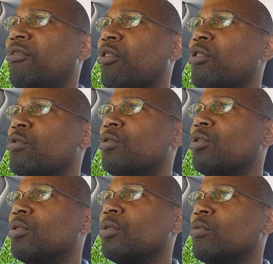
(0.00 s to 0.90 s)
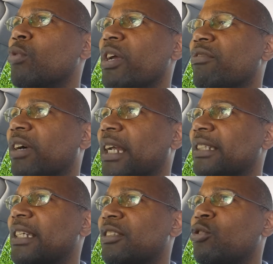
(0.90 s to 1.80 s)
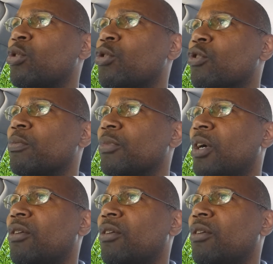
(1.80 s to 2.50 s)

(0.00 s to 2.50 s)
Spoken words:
for you to waver, that there's no room